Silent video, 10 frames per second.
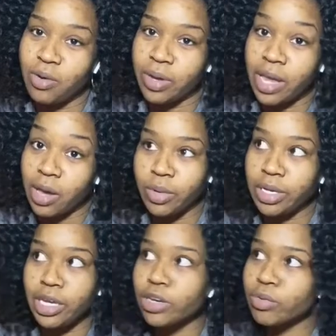and like we
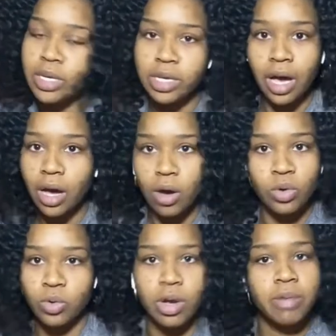literally all
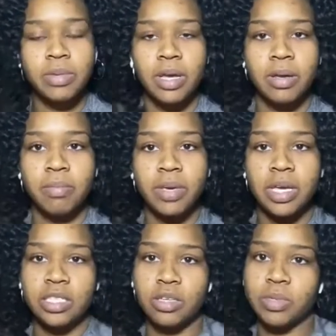grew up there
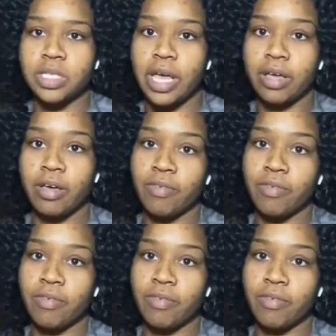because it was like